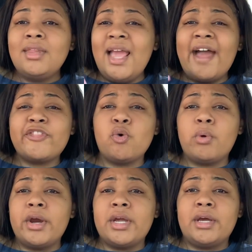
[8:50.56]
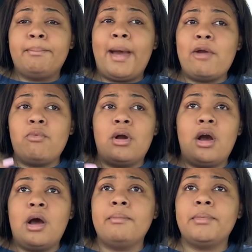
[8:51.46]
after work, Mike will
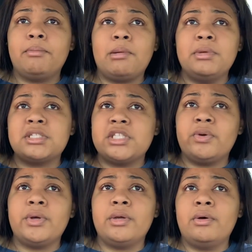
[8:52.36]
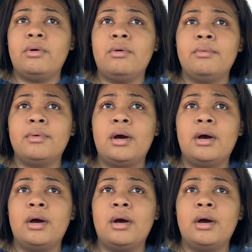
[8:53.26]
come and bring me cereal.